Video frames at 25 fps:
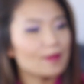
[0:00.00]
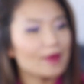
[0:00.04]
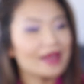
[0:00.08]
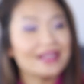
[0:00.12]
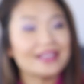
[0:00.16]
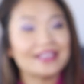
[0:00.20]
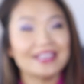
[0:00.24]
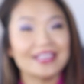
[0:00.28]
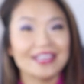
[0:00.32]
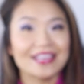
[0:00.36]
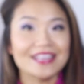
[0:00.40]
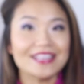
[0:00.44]
by
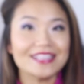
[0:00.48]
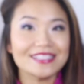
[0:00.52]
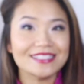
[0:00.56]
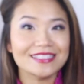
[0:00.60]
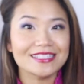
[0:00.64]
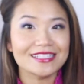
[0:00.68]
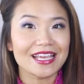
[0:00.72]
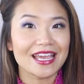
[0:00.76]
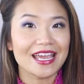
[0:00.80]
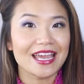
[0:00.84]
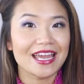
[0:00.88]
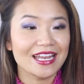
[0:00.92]
Kiss
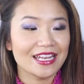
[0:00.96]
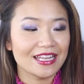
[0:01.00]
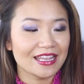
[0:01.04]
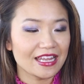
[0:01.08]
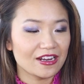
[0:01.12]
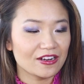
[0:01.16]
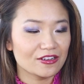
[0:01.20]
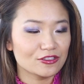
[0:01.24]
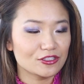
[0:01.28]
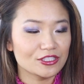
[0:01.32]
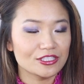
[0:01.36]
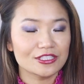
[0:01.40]
and
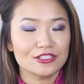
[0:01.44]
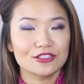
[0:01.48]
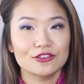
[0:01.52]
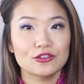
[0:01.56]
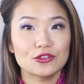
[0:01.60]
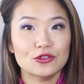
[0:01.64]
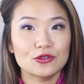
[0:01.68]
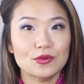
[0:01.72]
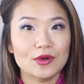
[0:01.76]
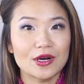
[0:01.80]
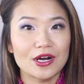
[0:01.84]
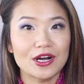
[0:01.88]
they're just
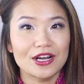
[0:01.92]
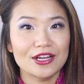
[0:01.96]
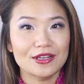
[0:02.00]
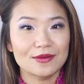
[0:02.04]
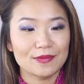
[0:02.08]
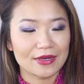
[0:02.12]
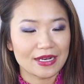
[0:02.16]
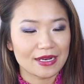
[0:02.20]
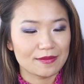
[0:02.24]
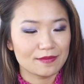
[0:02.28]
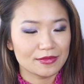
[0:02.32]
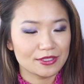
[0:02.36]
glue on,
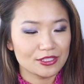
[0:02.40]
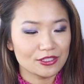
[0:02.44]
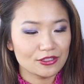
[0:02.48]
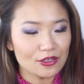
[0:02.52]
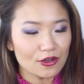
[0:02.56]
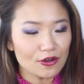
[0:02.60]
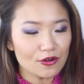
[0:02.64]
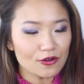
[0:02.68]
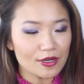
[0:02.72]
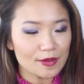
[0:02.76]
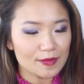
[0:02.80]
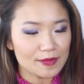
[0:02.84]
but I'm
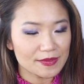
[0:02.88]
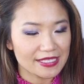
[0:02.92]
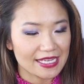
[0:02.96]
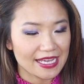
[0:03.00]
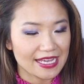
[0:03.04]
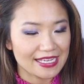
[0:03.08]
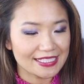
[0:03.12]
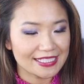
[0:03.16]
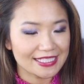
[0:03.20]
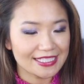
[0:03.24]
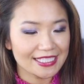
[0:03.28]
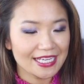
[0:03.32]
so
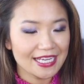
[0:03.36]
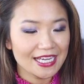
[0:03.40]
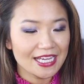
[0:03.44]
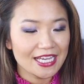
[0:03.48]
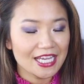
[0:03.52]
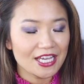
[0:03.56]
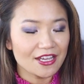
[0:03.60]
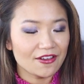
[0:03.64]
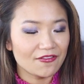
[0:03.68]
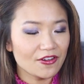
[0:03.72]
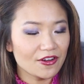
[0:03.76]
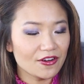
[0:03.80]
obsessed.
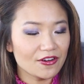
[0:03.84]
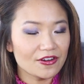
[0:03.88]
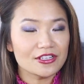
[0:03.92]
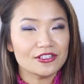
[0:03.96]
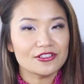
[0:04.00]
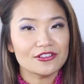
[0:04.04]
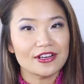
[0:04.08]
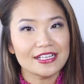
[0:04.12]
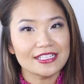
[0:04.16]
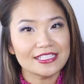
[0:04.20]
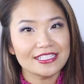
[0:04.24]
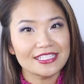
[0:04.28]
If you're
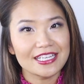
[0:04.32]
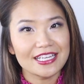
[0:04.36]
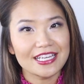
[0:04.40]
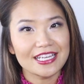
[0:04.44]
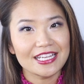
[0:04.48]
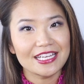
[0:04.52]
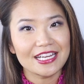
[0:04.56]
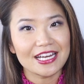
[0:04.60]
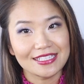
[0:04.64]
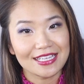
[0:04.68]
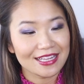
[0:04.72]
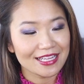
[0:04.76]

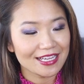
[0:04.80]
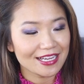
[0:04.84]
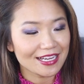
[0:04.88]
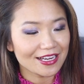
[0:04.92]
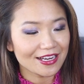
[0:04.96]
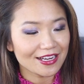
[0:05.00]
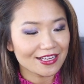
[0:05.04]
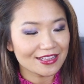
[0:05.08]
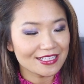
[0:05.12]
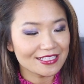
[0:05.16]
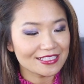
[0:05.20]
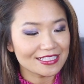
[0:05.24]
interested, I think I
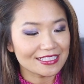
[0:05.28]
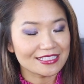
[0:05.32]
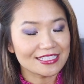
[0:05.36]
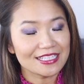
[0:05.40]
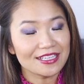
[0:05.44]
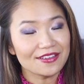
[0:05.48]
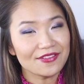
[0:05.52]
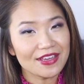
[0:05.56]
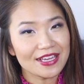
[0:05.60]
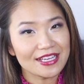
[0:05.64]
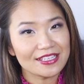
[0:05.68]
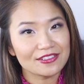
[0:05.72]
got these at
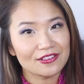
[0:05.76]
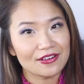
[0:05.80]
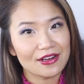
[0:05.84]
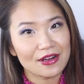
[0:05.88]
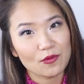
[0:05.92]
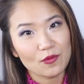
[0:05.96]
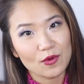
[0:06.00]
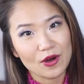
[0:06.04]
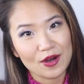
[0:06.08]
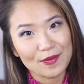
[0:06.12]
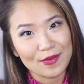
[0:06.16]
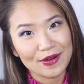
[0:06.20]
CVS or
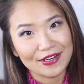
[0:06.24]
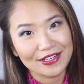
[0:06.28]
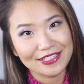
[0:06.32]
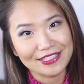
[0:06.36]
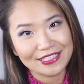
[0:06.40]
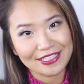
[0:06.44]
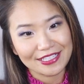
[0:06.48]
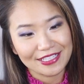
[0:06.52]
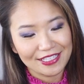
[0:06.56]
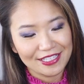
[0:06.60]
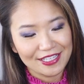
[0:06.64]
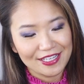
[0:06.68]
at
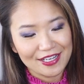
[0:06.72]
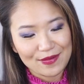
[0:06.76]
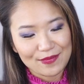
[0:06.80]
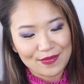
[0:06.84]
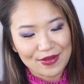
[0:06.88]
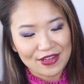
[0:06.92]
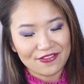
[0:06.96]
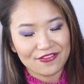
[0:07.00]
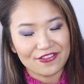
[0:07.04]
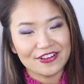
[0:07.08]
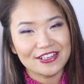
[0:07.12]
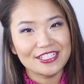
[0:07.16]
Walmart.
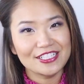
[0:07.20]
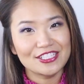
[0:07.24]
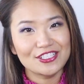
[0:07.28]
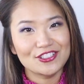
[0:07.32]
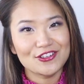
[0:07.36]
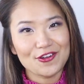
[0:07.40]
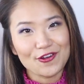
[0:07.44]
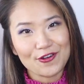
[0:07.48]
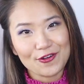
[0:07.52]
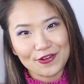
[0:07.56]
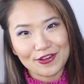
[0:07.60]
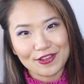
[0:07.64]
My friends
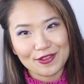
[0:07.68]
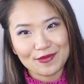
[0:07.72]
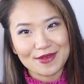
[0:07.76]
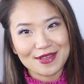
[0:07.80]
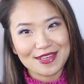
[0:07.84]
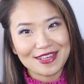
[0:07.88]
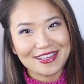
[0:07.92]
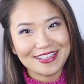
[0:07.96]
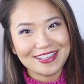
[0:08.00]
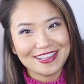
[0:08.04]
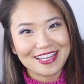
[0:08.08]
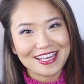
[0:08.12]
joke with
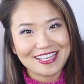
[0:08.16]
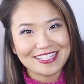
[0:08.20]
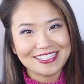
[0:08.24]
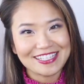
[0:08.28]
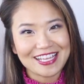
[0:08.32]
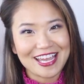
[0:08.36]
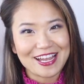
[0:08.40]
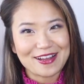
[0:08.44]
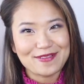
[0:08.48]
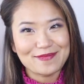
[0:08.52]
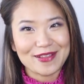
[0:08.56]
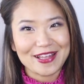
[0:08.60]
me and they
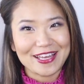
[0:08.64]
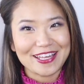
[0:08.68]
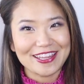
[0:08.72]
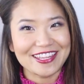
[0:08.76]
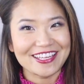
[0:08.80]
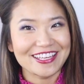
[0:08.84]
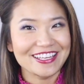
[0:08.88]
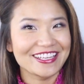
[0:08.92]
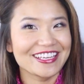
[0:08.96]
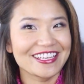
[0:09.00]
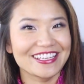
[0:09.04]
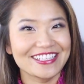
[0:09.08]
say I'm like
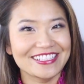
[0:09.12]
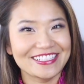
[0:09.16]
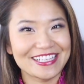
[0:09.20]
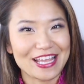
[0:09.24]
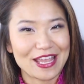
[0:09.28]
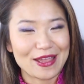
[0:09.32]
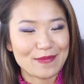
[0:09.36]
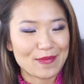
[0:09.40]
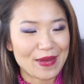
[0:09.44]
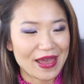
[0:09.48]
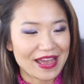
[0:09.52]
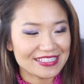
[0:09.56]
the Kiss
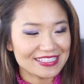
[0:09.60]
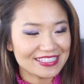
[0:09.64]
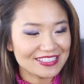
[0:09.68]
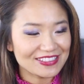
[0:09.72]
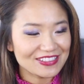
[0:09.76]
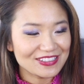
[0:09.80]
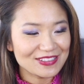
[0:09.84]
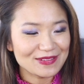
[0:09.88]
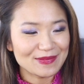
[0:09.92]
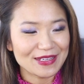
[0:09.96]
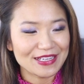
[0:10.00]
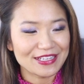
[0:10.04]

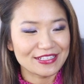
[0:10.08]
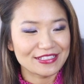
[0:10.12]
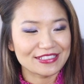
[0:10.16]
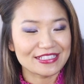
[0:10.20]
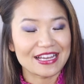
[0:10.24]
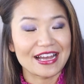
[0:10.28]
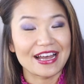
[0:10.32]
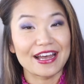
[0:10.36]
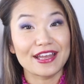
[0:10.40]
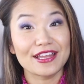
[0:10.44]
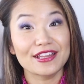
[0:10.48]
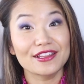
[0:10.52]
ambassador because
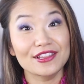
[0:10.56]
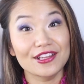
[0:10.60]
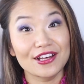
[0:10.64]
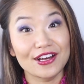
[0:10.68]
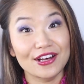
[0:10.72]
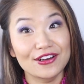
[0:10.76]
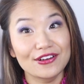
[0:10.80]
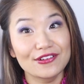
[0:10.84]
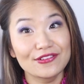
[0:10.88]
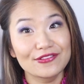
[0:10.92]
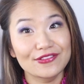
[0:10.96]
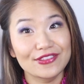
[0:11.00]
I
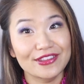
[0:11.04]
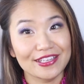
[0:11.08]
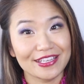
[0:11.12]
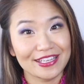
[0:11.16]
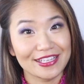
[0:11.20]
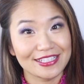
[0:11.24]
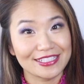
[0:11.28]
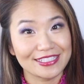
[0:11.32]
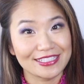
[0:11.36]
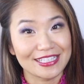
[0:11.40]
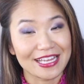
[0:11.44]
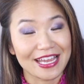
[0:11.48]
love the
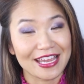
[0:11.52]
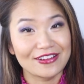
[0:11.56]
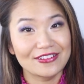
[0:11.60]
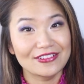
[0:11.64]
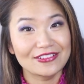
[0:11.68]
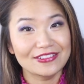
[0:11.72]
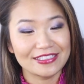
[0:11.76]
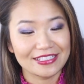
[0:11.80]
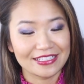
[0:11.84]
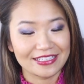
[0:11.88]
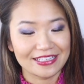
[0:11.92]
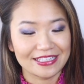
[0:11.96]
Kiss
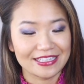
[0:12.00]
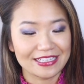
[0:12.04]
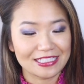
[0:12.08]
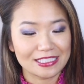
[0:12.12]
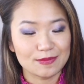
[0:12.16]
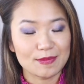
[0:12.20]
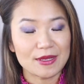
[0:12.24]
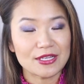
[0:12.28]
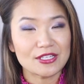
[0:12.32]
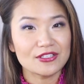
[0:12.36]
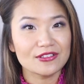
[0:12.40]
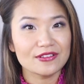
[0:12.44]
nails, and
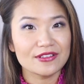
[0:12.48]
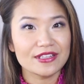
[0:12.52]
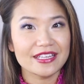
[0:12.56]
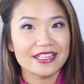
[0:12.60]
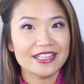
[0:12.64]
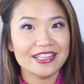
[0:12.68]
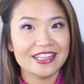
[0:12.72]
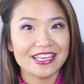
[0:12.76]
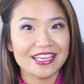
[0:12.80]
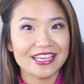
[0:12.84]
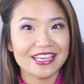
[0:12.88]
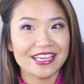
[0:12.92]
especially
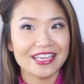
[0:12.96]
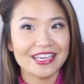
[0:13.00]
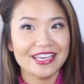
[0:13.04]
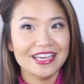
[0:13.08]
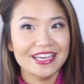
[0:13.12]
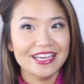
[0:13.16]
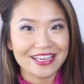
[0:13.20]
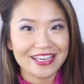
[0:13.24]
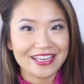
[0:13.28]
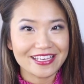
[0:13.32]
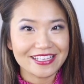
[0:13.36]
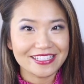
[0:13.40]
the
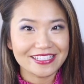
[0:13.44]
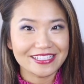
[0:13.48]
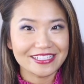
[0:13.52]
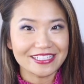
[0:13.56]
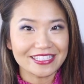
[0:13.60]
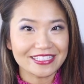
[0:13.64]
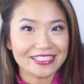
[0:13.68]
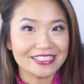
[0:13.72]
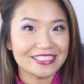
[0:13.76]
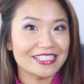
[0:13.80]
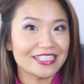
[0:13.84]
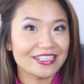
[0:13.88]
Kiss
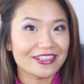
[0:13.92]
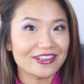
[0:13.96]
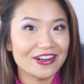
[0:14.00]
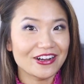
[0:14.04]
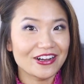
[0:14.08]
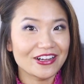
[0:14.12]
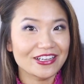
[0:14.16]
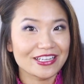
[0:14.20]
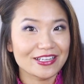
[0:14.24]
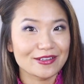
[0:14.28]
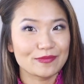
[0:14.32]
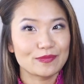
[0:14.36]

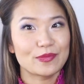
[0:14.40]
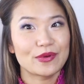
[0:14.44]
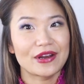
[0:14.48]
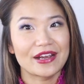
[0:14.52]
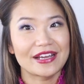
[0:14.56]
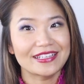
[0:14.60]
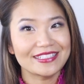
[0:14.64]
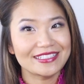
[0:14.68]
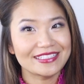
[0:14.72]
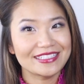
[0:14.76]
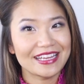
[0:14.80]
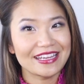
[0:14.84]
stick-on and
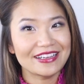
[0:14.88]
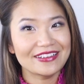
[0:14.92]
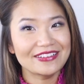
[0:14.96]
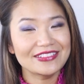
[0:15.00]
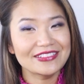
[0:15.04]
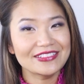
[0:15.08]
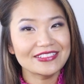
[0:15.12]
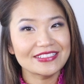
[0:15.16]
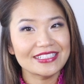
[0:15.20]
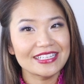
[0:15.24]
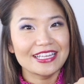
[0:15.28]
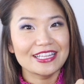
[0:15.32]
press
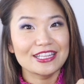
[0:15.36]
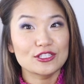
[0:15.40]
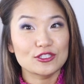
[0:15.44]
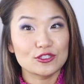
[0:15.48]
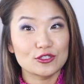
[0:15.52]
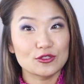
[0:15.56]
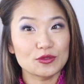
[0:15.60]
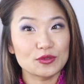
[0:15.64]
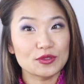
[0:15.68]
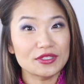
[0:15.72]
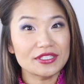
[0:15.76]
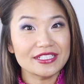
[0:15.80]
nails and the
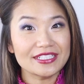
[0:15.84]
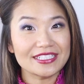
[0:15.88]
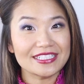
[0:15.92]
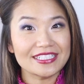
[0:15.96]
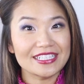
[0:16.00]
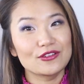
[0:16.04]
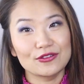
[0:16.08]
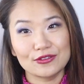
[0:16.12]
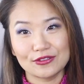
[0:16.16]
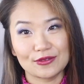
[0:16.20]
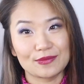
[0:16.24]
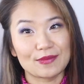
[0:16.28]
short.
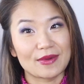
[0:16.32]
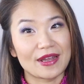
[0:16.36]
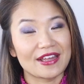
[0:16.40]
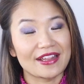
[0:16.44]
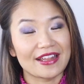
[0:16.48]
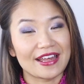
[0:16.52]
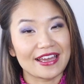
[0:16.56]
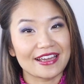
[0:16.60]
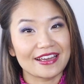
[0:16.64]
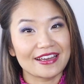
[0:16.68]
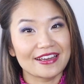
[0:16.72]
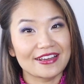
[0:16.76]
Those are my
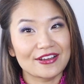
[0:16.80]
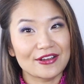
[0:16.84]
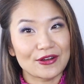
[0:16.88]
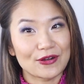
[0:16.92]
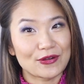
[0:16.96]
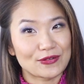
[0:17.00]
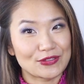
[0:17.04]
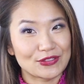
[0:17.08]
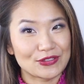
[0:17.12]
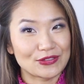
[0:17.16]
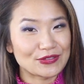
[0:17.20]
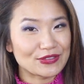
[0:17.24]
like
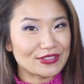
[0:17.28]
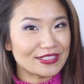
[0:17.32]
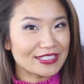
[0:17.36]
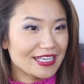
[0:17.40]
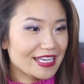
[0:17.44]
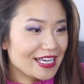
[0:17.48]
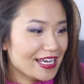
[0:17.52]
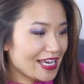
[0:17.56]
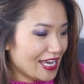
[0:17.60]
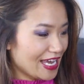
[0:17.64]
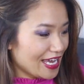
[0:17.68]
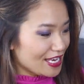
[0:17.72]
go-tos.
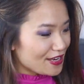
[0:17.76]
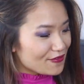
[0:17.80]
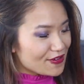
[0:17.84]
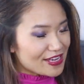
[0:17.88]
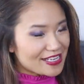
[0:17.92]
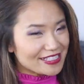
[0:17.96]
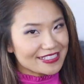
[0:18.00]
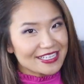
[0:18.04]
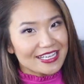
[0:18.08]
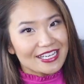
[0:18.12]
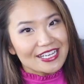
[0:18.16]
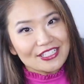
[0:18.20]

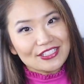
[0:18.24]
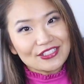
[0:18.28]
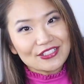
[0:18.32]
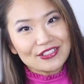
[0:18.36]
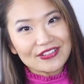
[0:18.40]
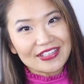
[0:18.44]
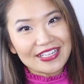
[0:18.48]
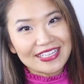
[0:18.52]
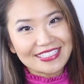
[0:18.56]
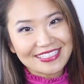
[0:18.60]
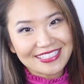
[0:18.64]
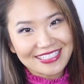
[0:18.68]
Anyways,
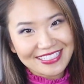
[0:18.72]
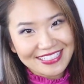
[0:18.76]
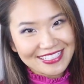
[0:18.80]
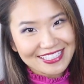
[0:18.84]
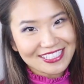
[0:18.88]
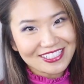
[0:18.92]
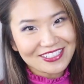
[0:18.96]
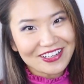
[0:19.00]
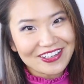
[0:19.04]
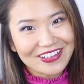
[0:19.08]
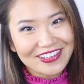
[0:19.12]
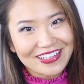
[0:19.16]
so let's get
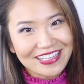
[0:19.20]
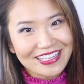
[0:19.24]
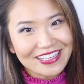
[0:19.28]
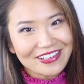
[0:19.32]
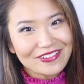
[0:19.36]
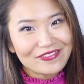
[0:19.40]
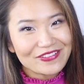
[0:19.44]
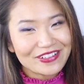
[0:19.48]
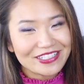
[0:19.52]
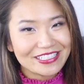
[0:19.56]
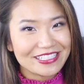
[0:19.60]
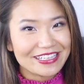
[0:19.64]

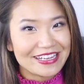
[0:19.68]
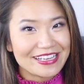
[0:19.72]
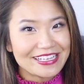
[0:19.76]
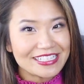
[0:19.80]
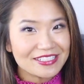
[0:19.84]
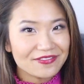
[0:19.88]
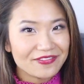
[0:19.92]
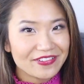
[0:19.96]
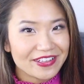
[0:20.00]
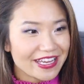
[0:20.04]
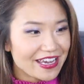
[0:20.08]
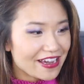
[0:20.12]
started with
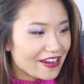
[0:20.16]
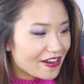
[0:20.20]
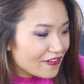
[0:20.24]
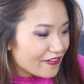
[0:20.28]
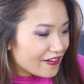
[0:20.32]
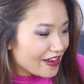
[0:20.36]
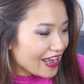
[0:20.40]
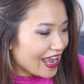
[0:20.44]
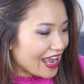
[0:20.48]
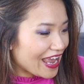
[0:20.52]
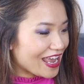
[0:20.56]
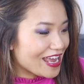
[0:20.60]
today's
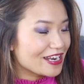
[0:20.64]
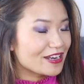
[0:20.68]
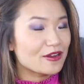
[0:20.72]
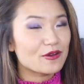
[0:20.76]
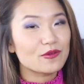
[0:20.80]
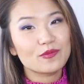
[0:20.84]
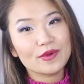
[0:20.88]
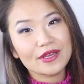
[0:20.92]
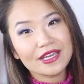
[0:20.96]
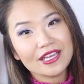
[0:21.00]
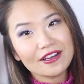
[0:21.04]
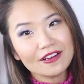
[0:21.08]
video, and
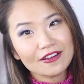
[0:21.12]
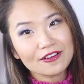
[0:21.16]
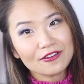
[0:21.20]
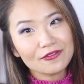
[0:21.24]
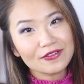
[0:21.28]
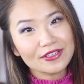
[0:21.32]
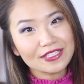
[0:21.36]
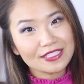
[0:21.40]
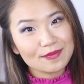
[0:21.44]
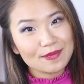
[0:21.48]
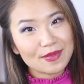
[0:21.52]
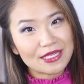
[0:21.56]
we are
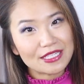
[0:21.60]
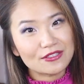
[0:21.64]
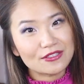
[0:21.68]
going to be